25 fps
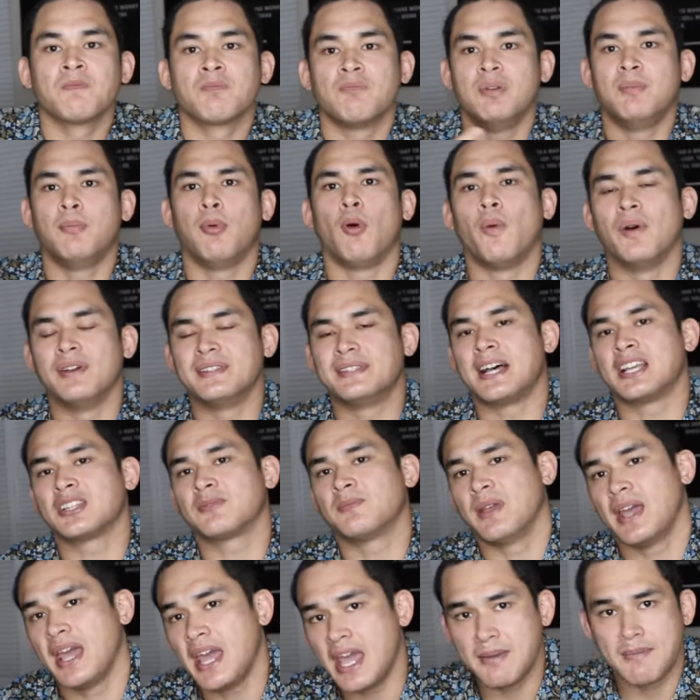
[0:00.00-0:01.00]
People always ask
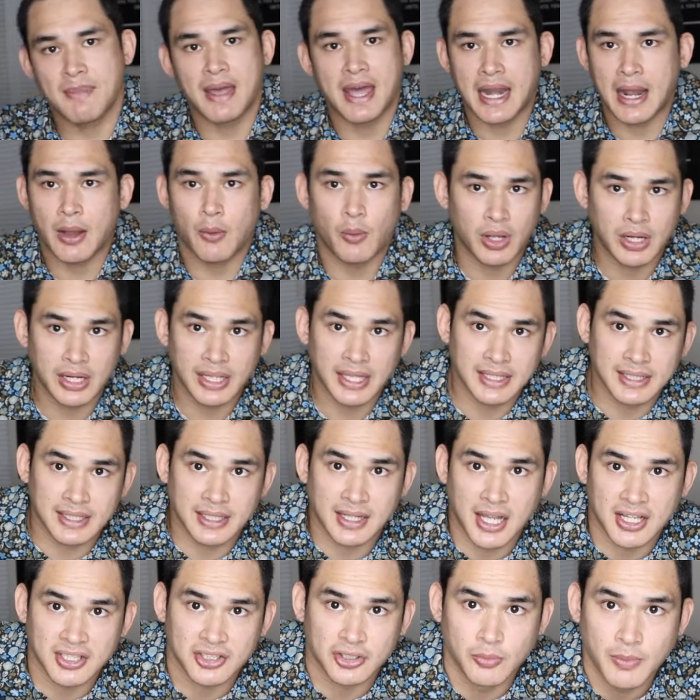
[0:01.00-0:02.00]
me, hey man, I want to get the
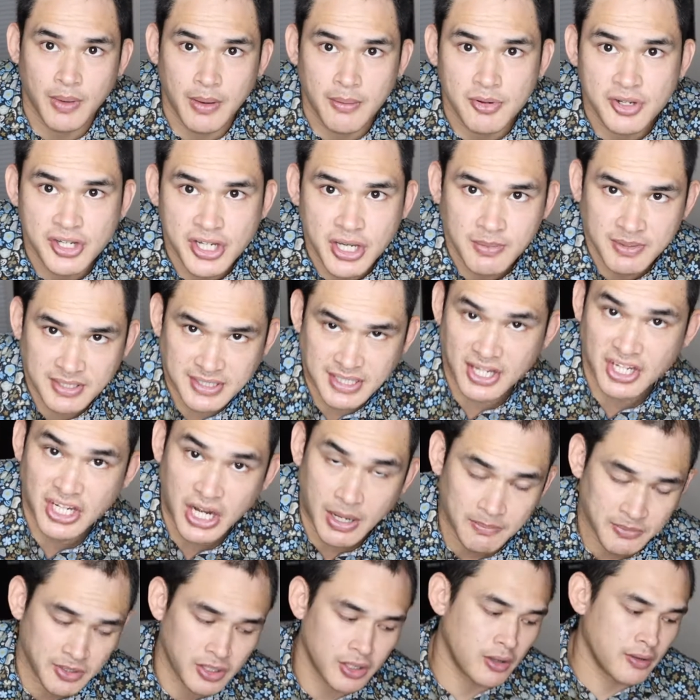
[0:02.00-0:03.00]
Costco membership because I
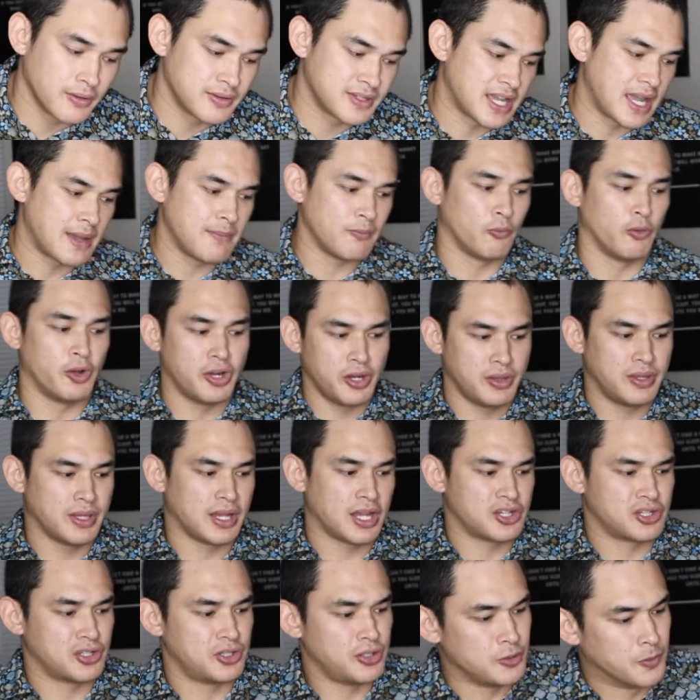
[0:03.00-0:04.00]
shop there all the time. What do you think
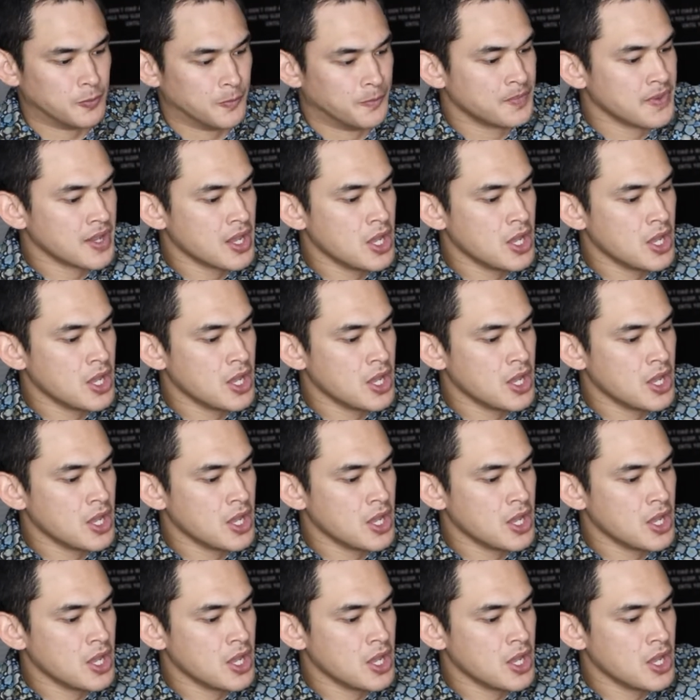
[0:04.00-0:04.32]
I should do?